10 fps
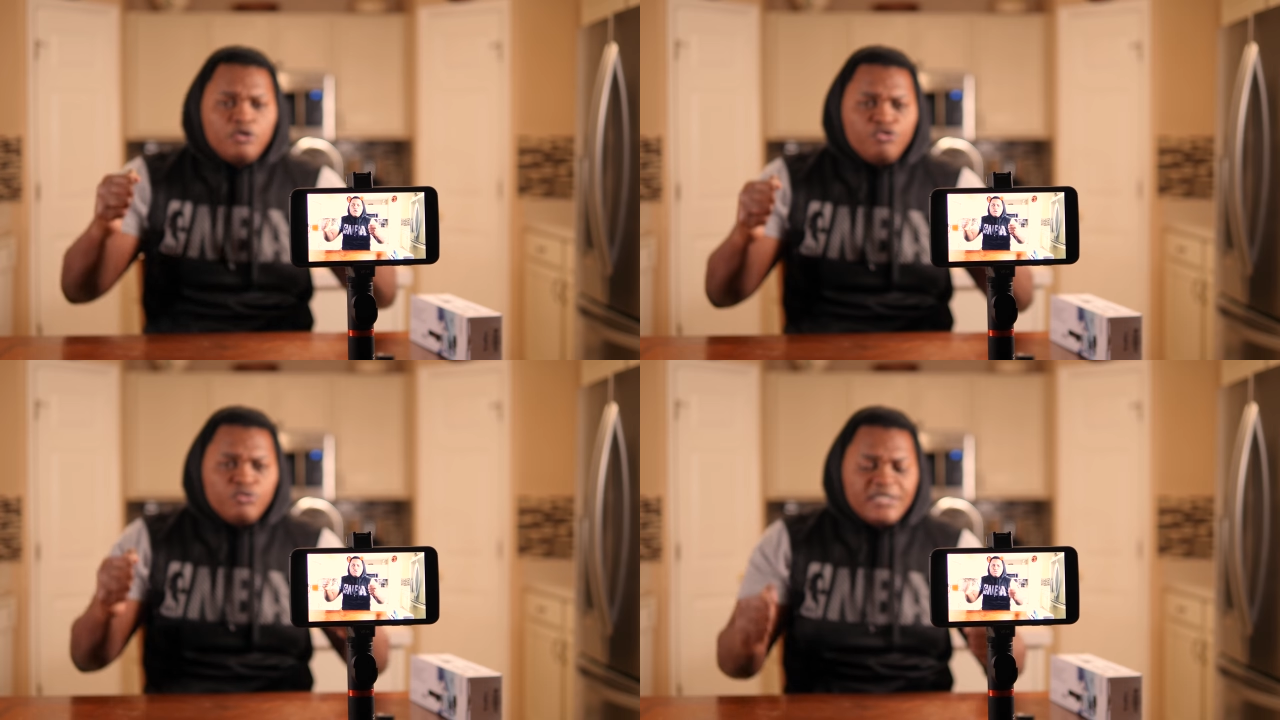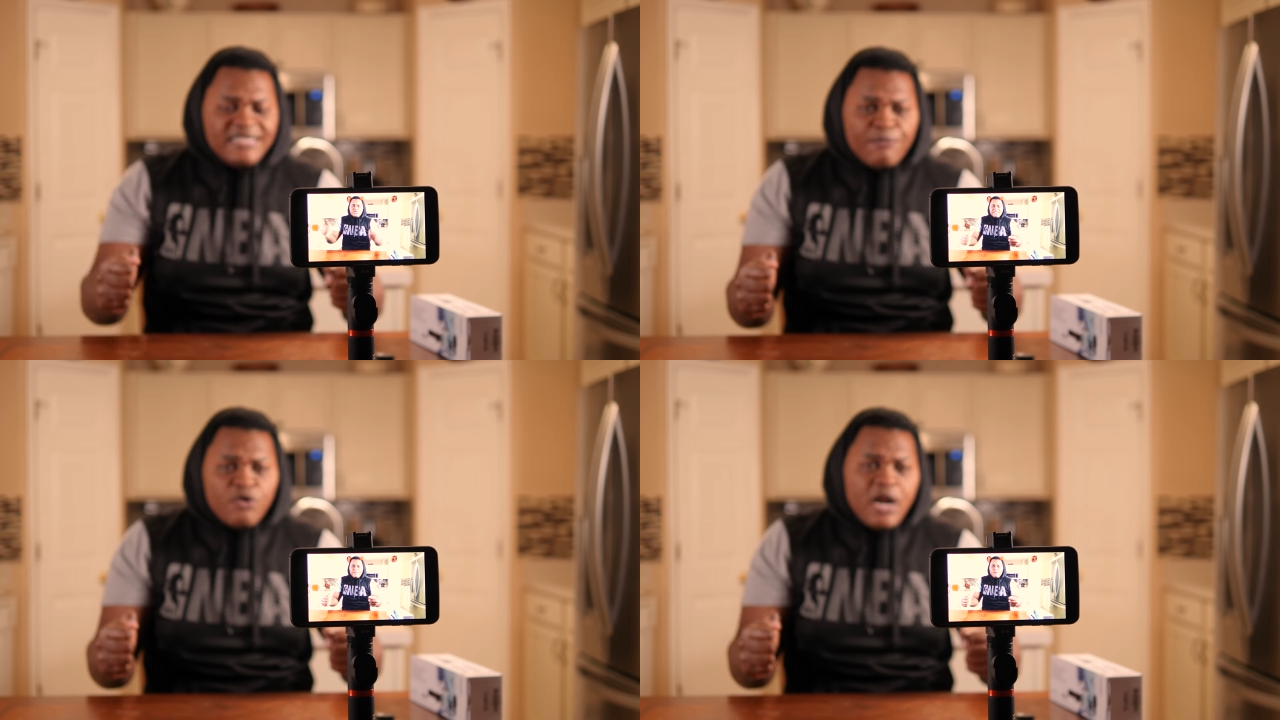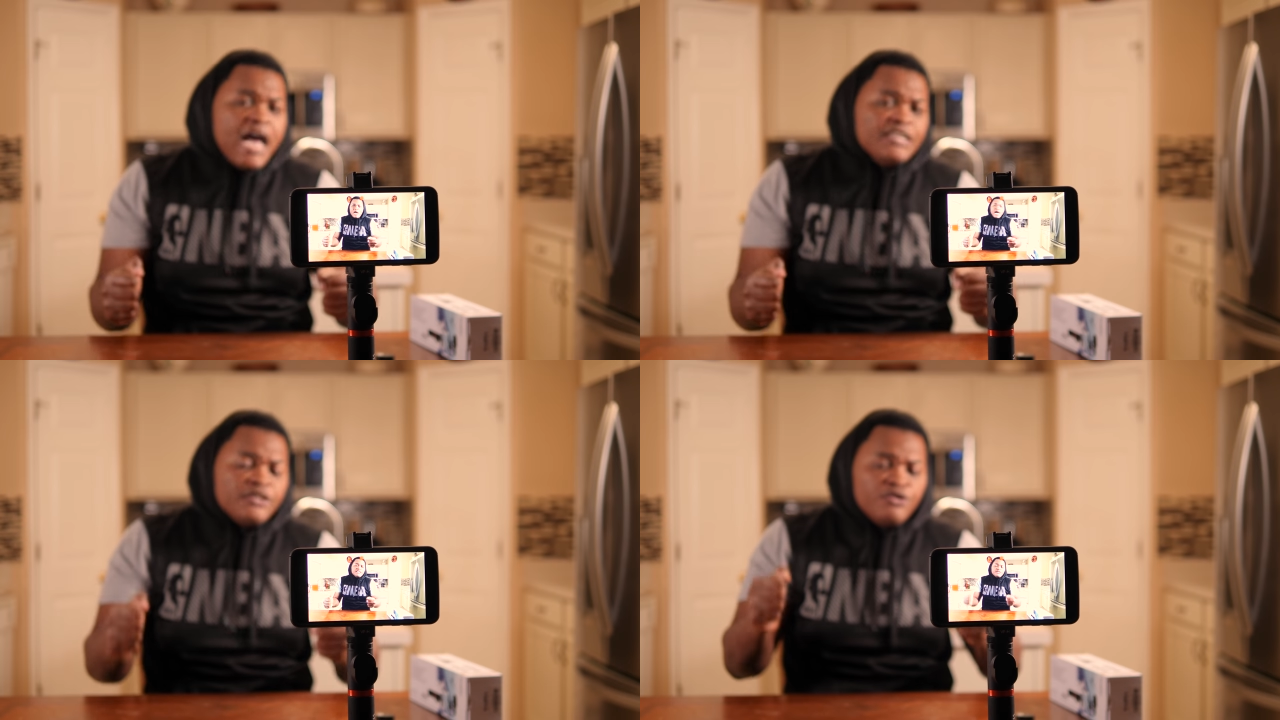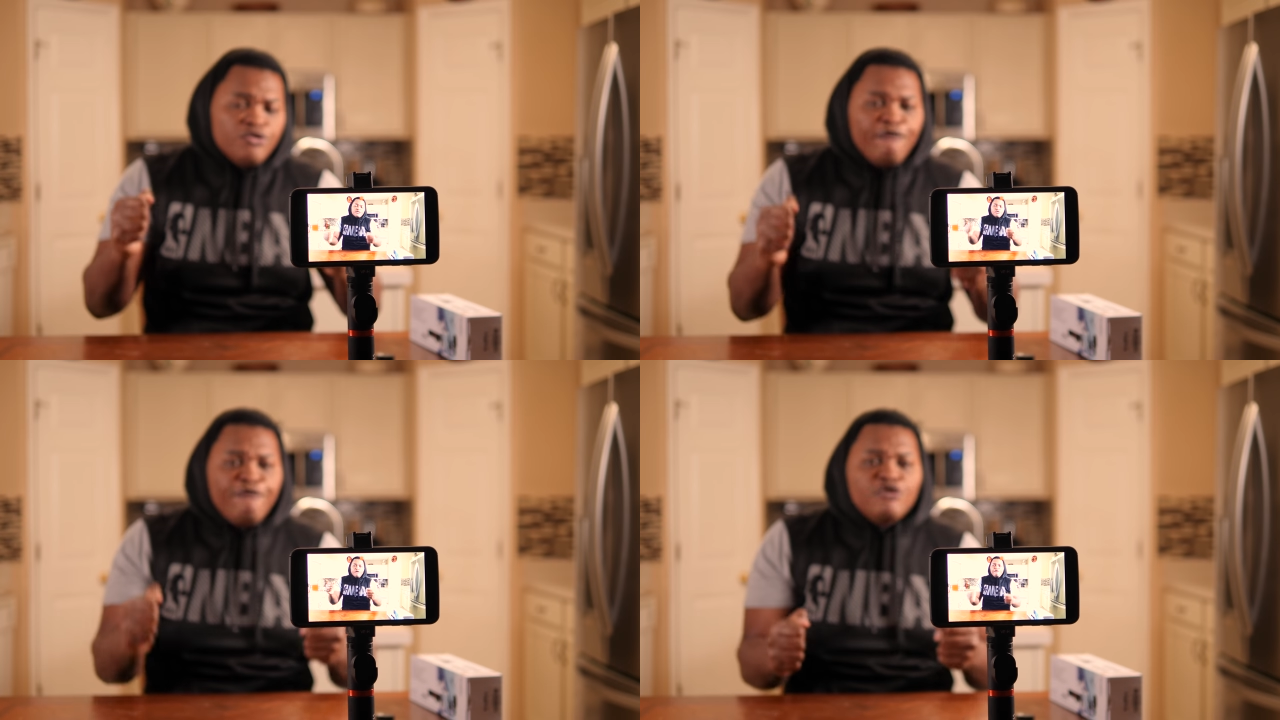to stabilize
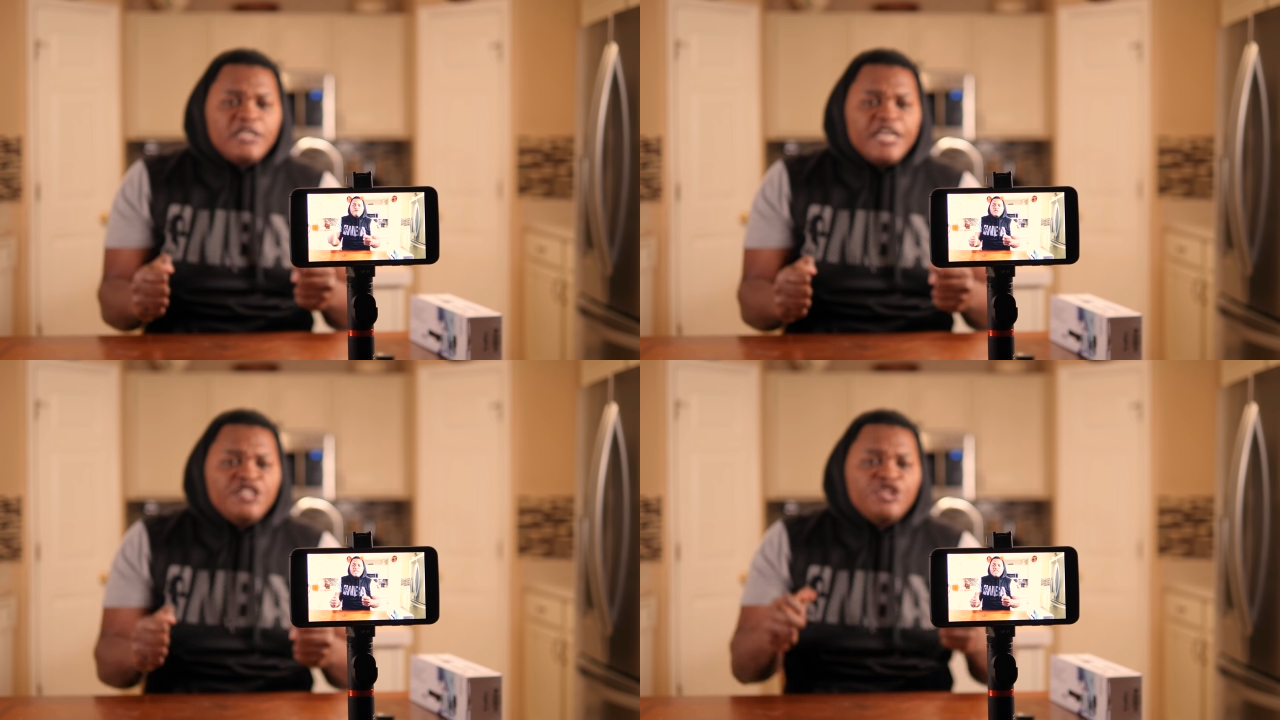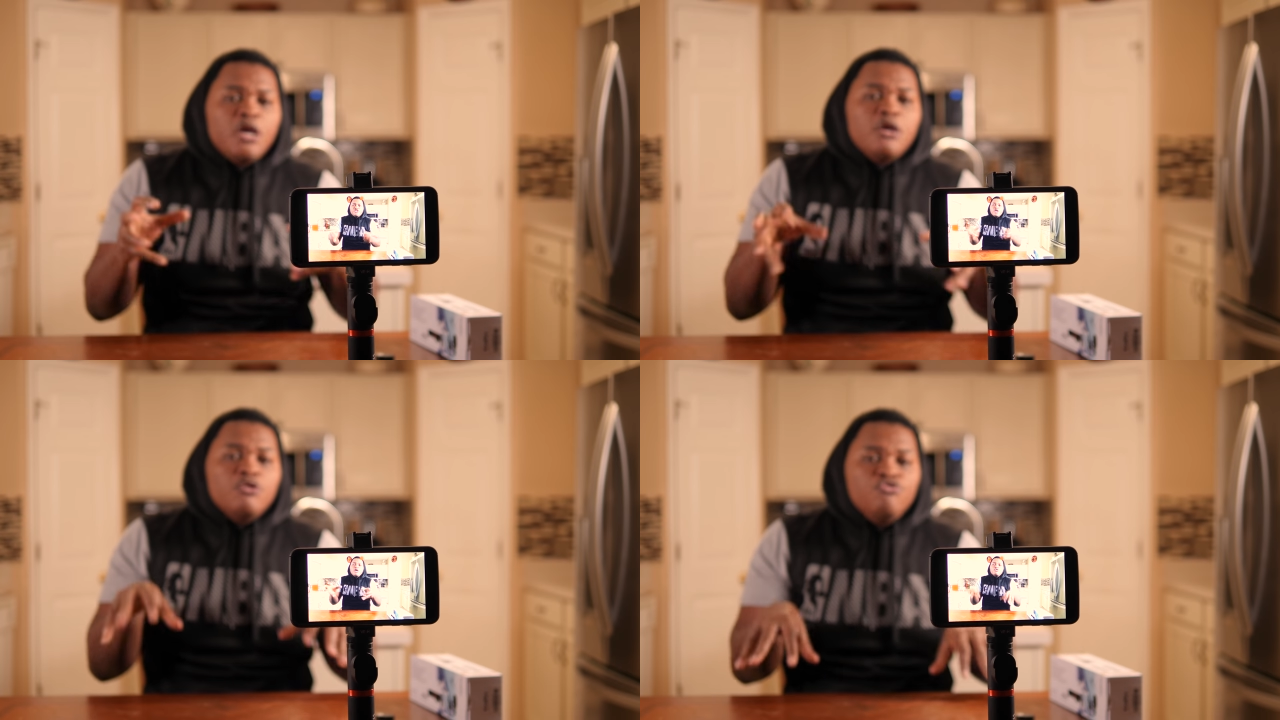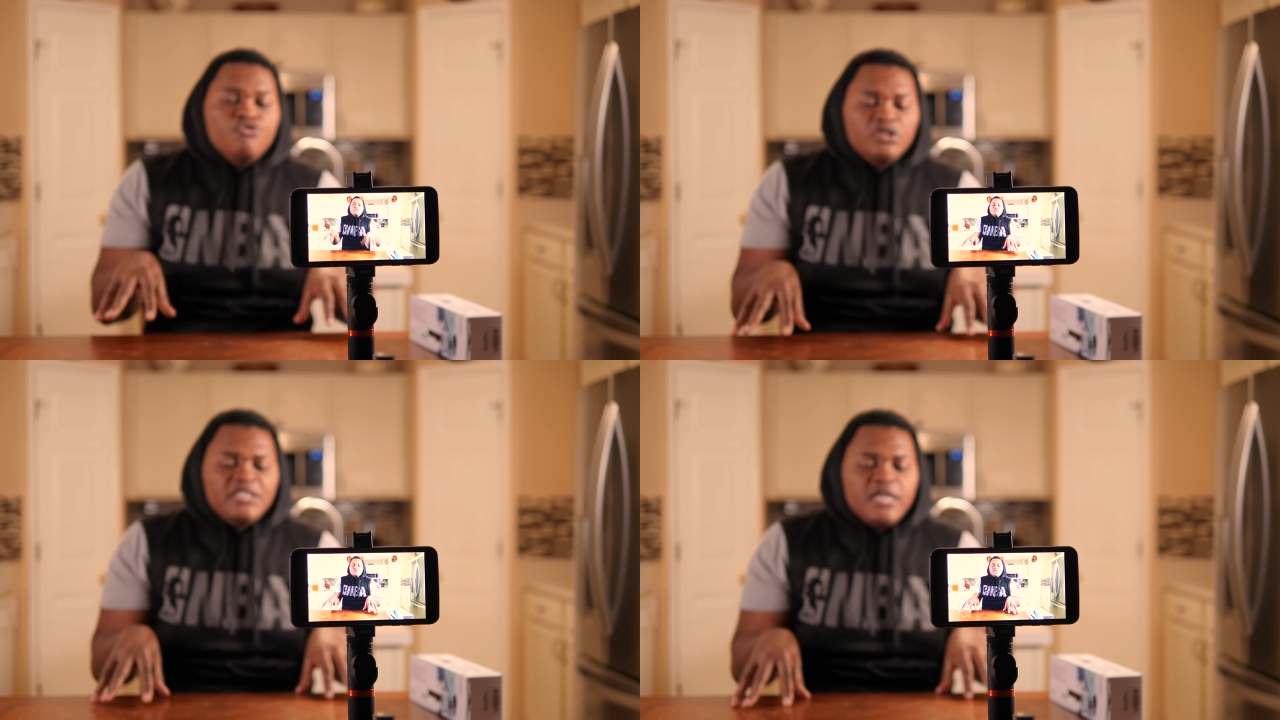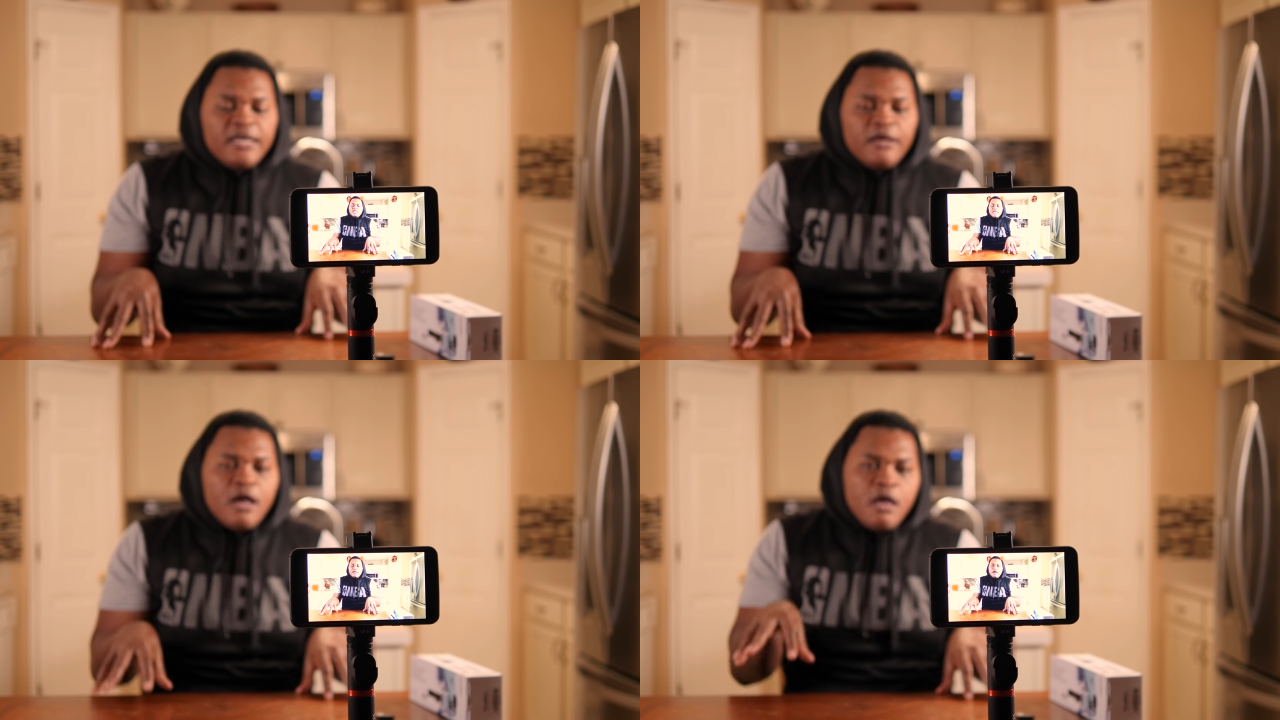your footage
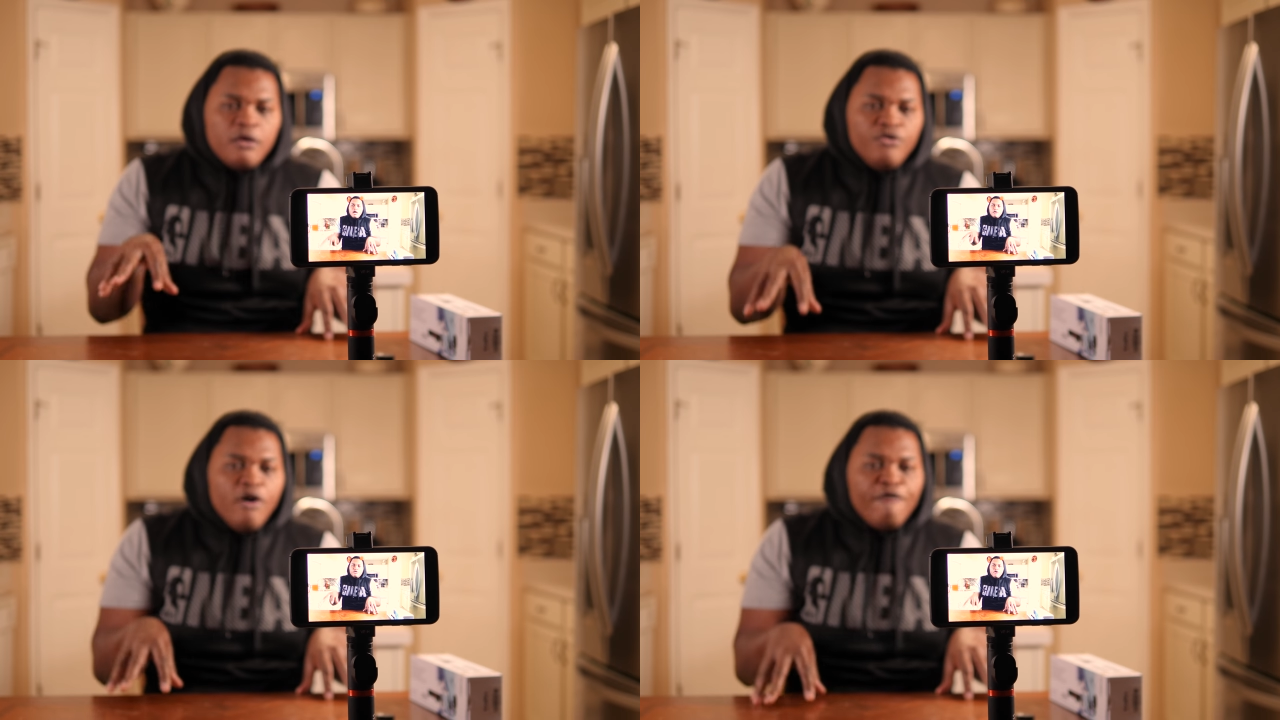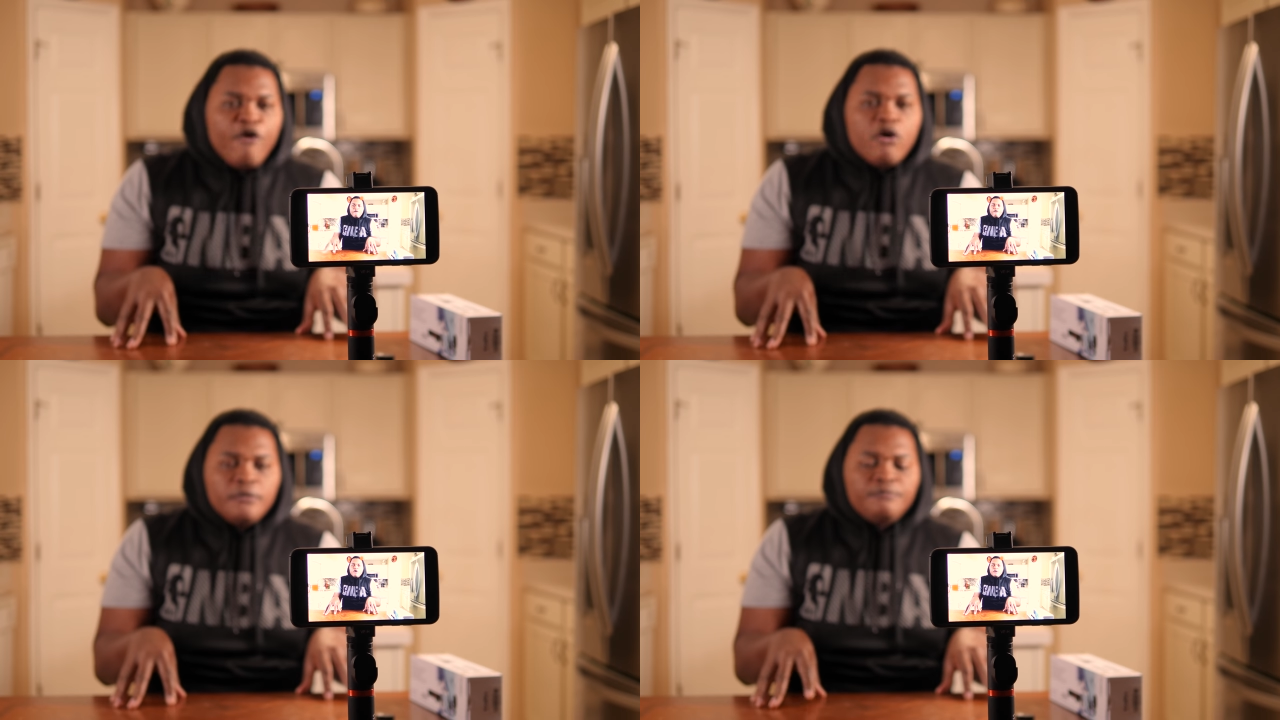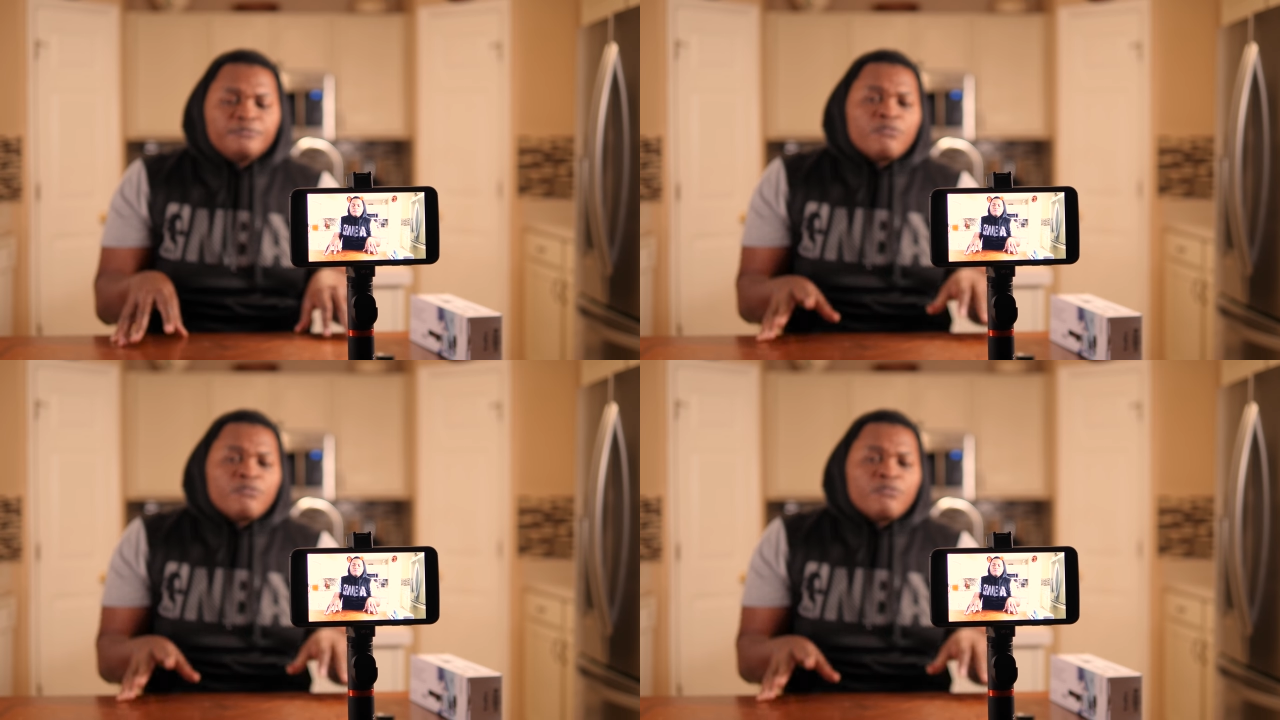using your phone.